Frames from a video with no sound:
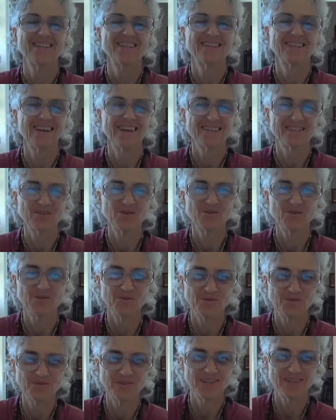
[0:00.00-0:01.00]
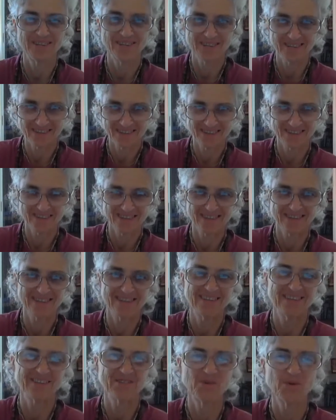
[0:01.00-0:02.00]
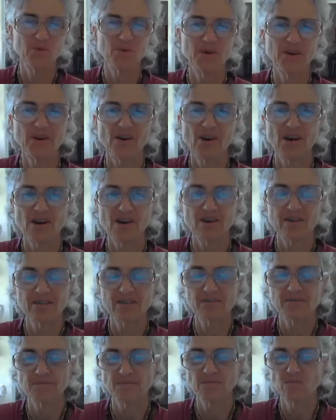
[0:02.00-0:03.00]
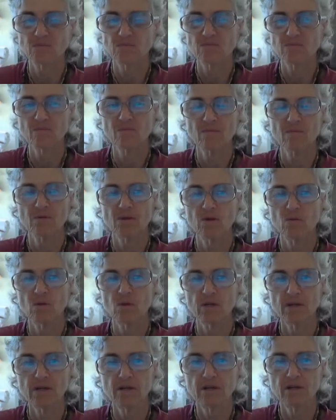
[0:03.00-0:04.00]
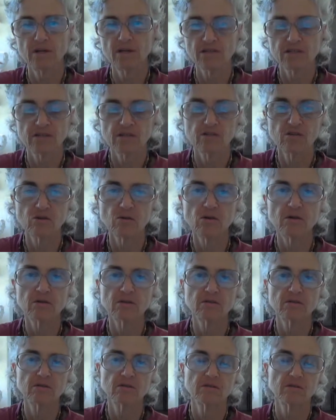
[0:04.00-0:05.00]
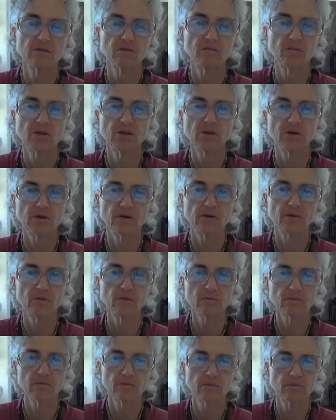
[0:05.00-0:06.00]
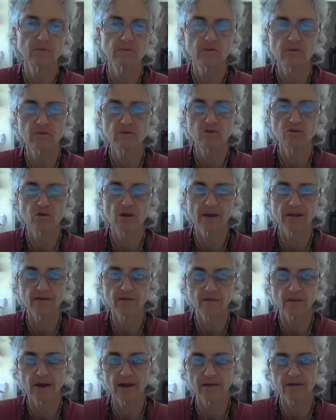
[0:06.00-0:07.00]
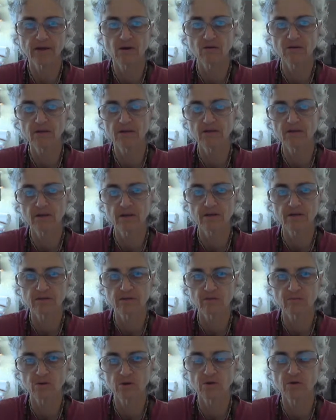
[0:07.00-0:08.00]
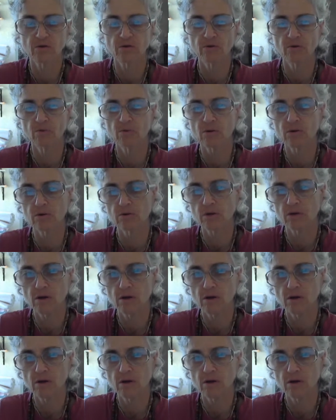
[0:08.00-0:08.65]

that's who we are. We're the conditioned souls in the material, trying to act out these things in the material world.